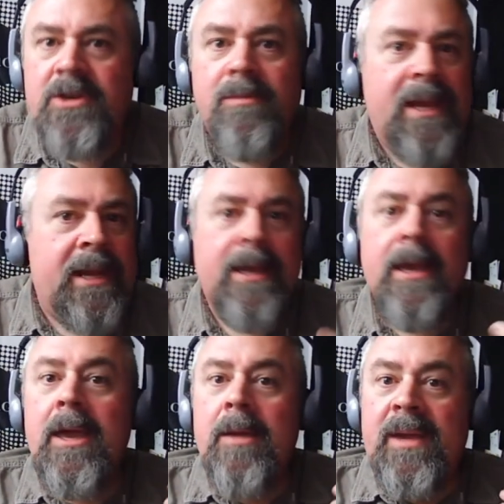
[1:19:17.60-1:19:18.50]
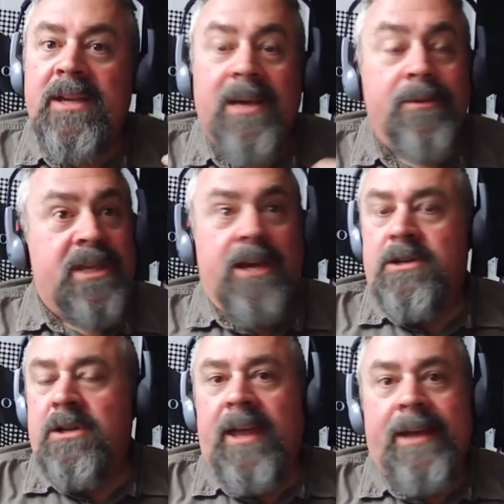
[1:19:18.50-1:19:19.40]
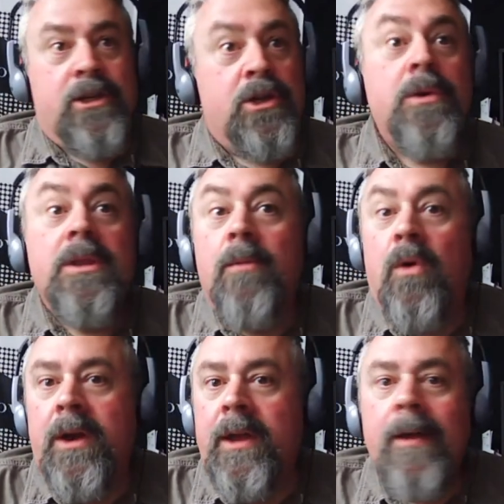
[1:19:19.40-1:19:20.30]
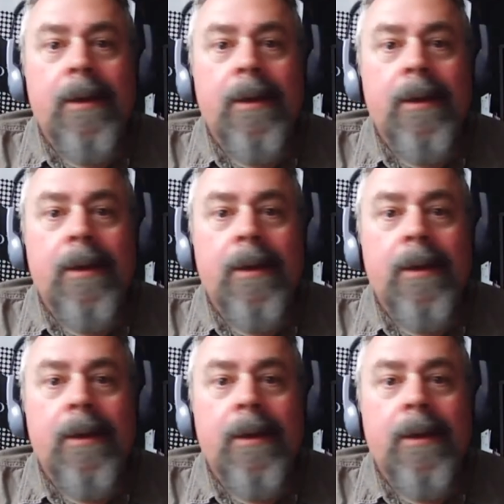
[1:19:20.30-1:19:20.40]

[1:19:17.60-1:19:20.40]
meeting because I was there till like 2 a.m,